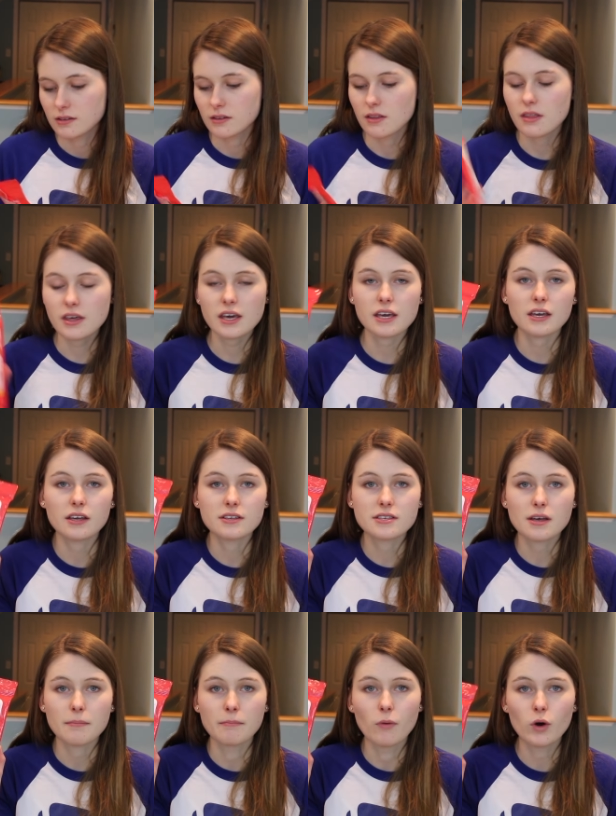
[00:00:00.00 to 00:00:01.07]

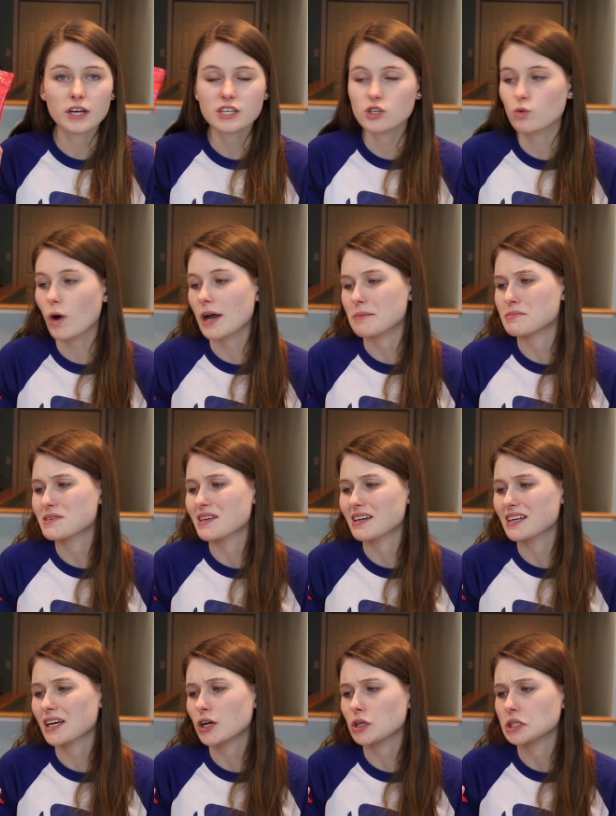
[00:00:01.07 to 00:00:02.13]
these moist wipes
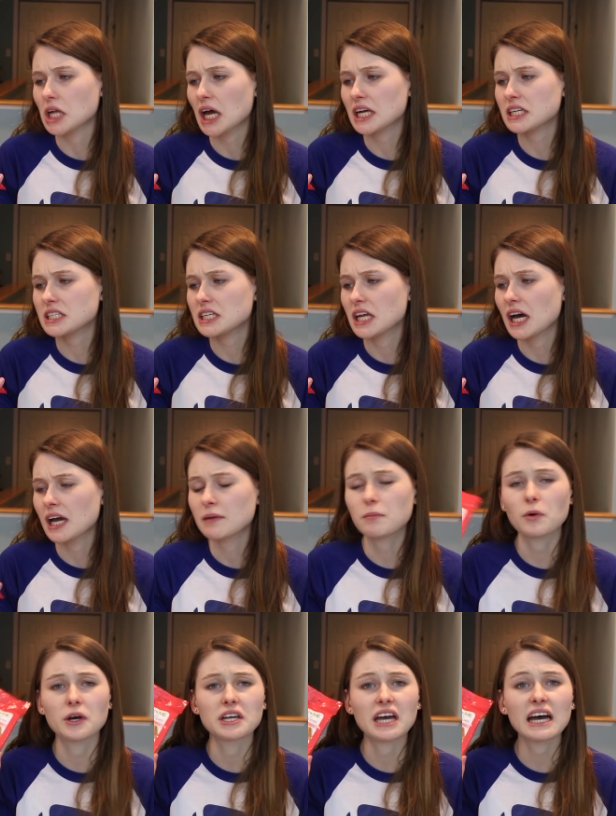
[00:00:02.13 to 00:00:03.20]
that kill
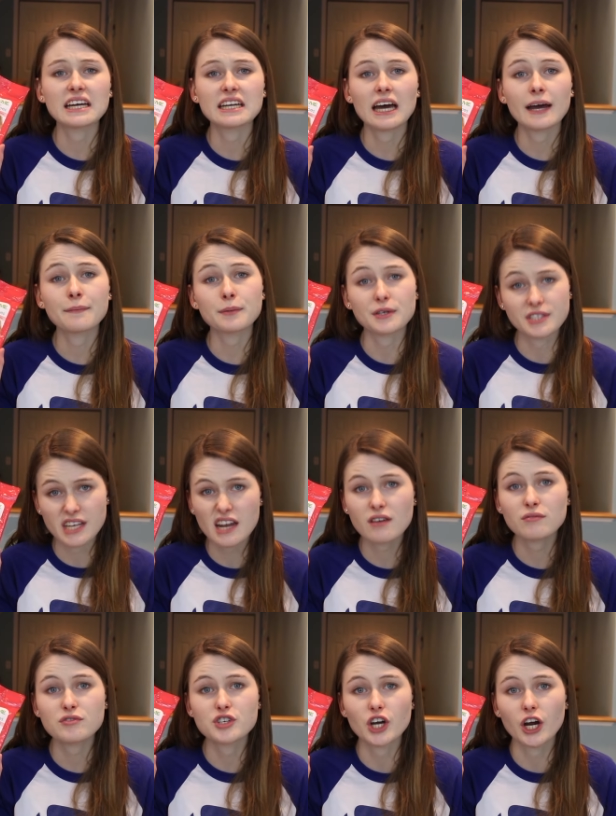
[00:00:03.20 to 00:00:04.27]
99.99%
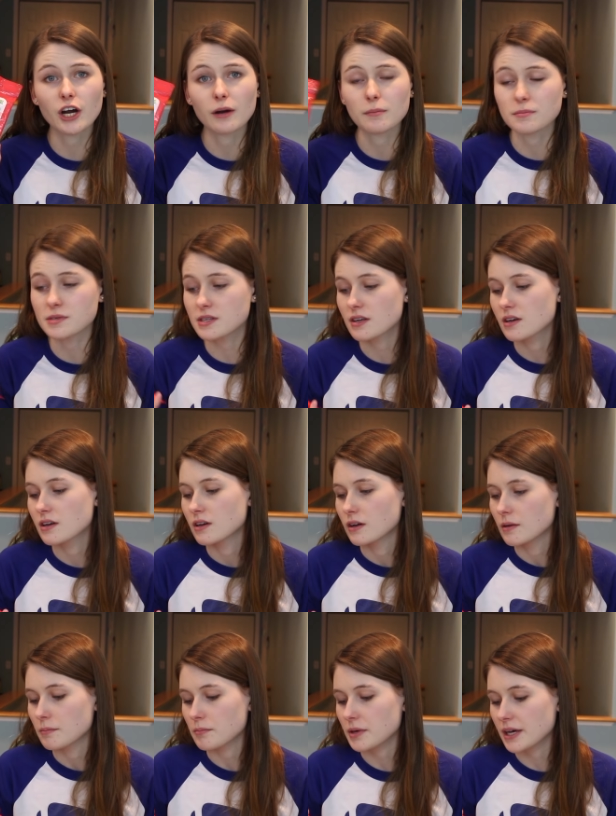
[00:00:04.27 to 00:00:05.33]
of germs
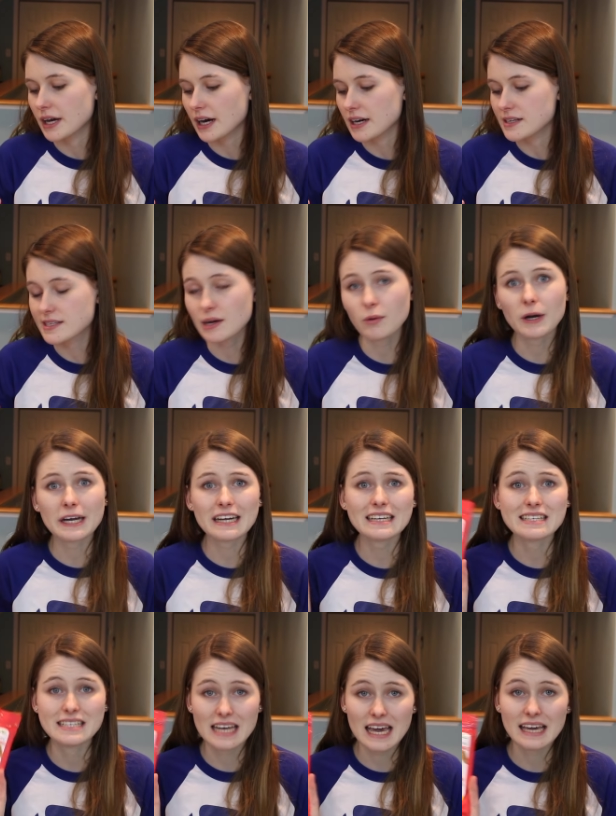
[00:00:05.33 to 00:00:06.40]
because I work at a
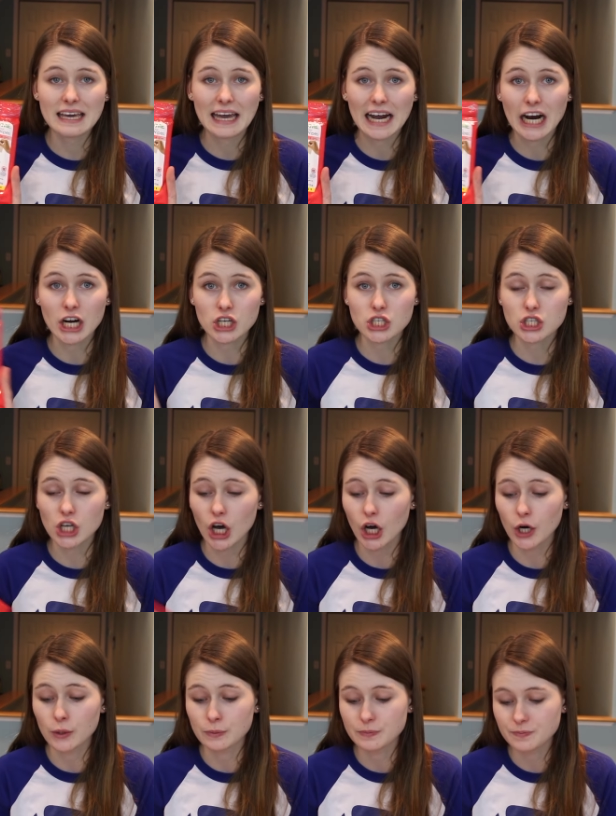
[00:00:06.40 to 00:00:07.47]
daycare,
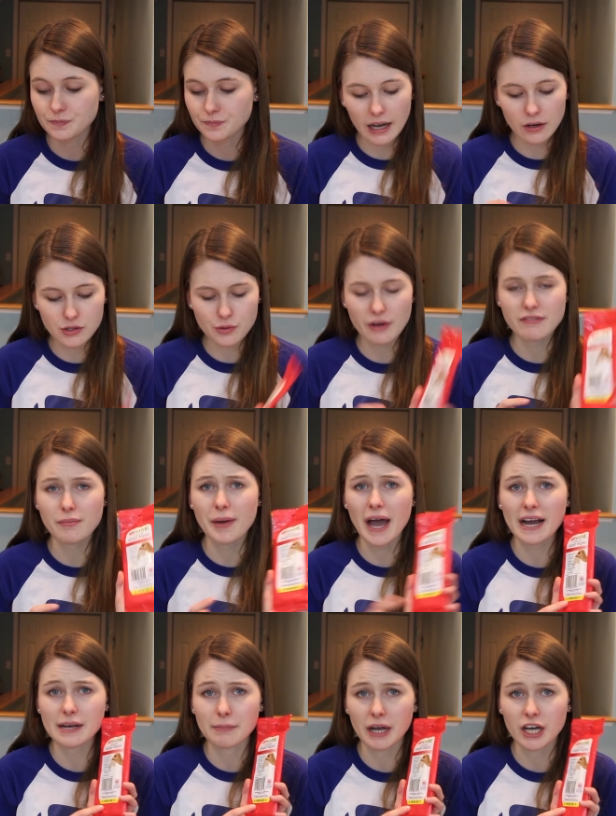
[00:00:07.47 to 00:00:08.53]
so I also have a
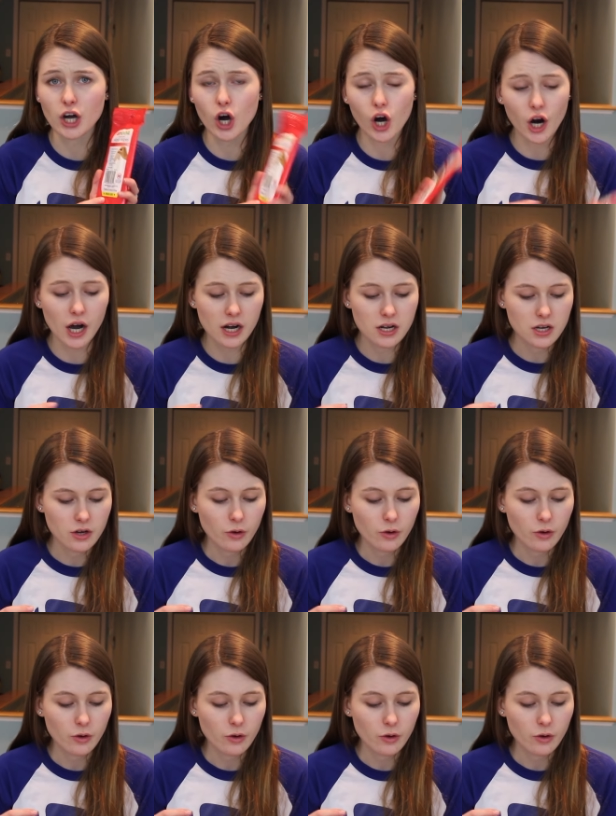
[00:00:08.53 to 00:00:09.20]
pack in my car.